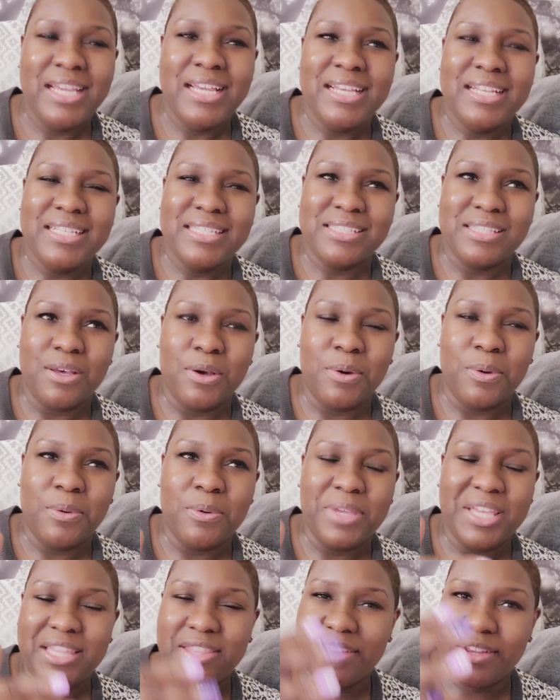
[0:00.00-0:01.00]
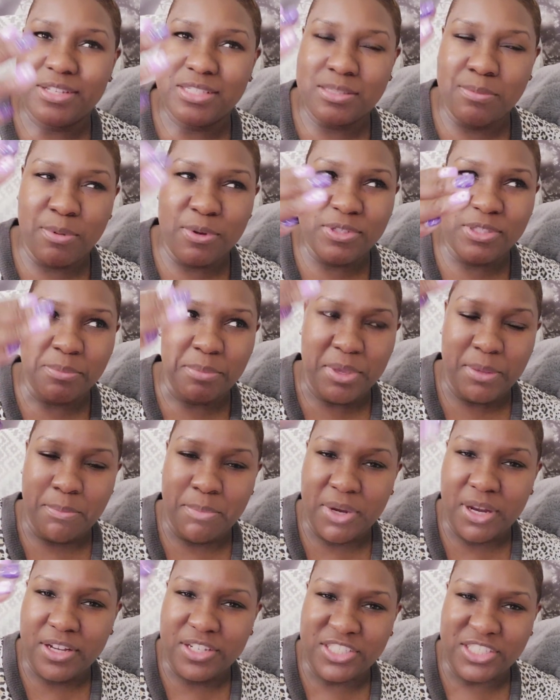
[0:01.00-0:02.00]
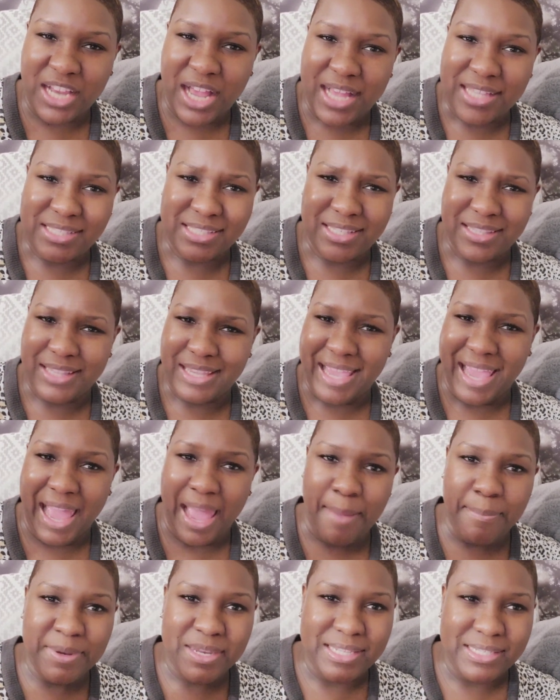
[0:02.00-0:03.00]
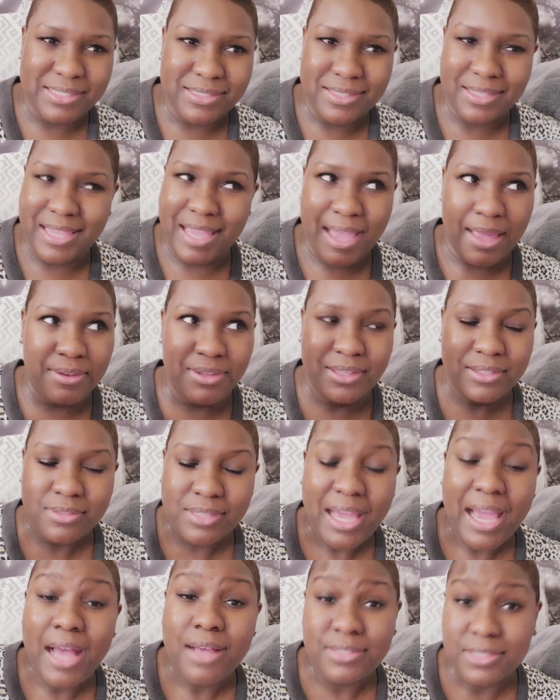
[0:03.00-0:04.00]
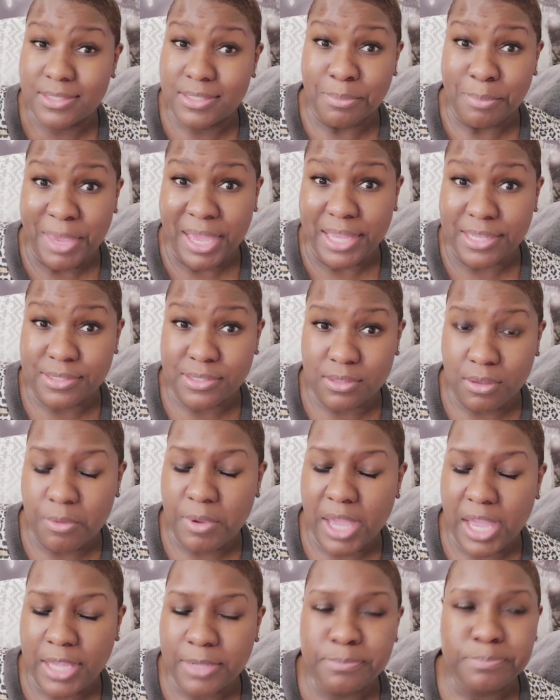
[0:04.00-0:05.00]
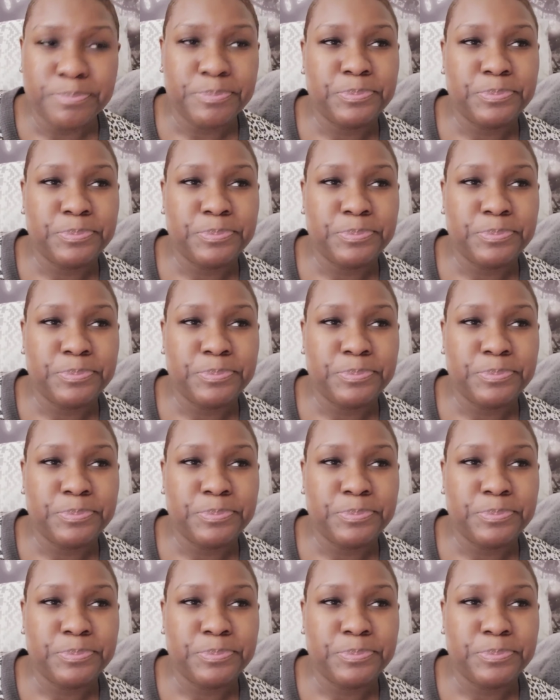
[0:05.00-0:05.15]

So there's supposed to be buckshots in the cabinets. The house is a mess, okay?